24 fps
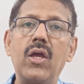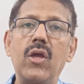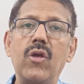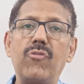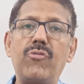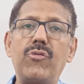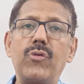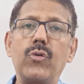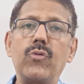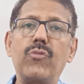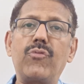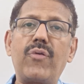
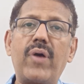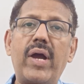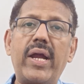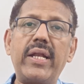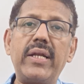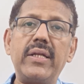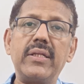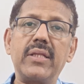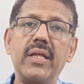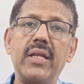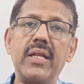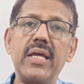If you
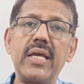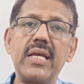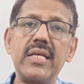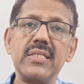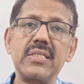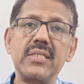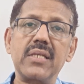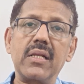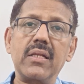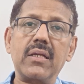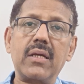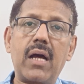find the
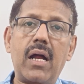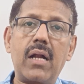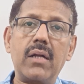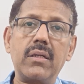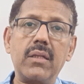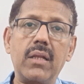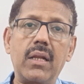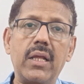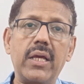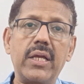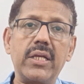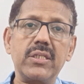nasal
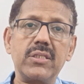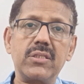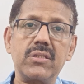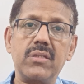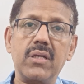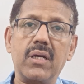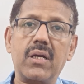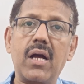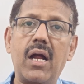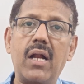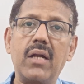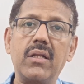cartilage,
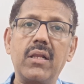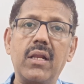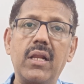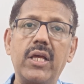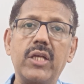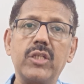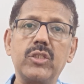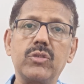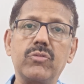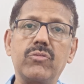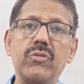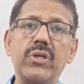the
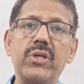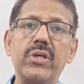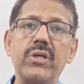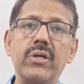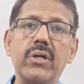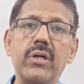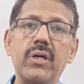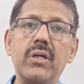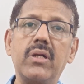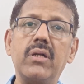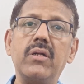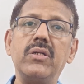cartilage of the
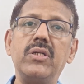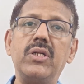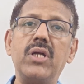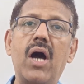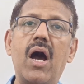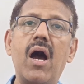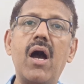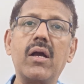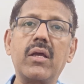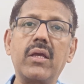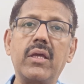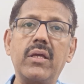ear
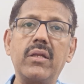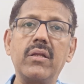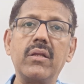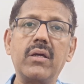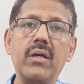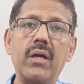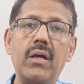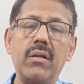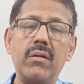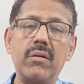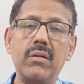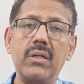dark in
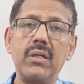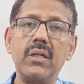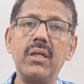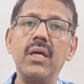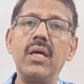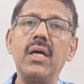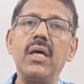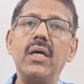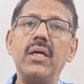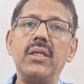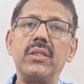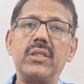color,
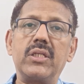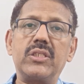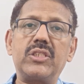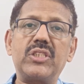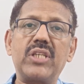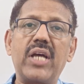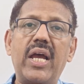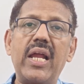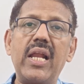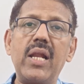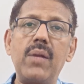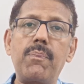the
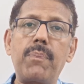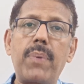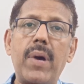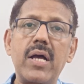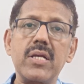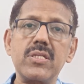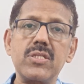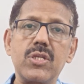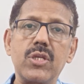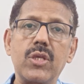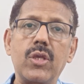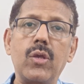child
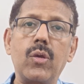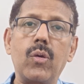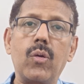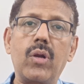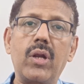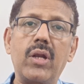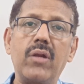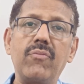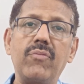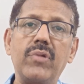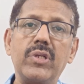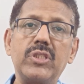passing
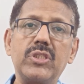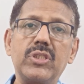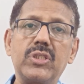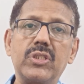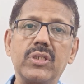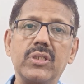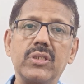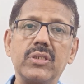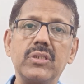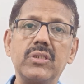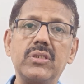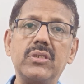urine which
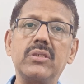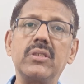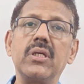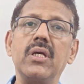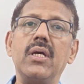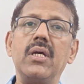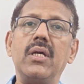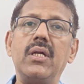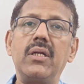turns